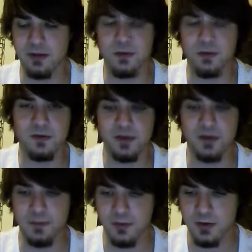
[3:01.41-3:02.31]
all the time.
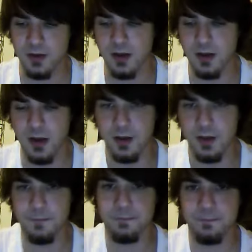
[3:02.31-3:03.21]

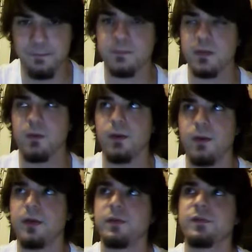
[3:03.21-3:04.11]
What
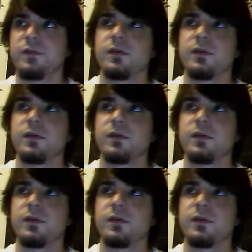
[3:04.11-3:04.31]
else?